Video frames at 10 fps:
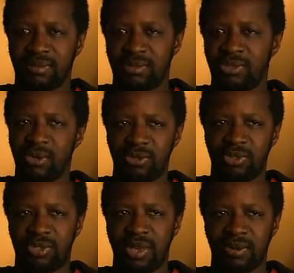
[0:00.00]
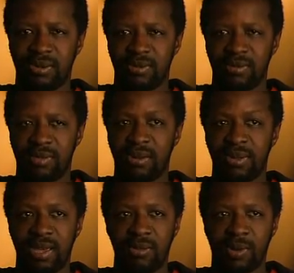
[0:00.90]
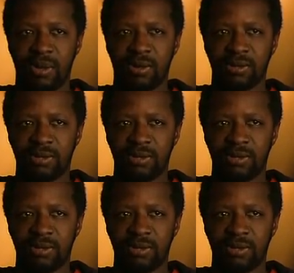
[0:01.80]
soldiers that are AWOL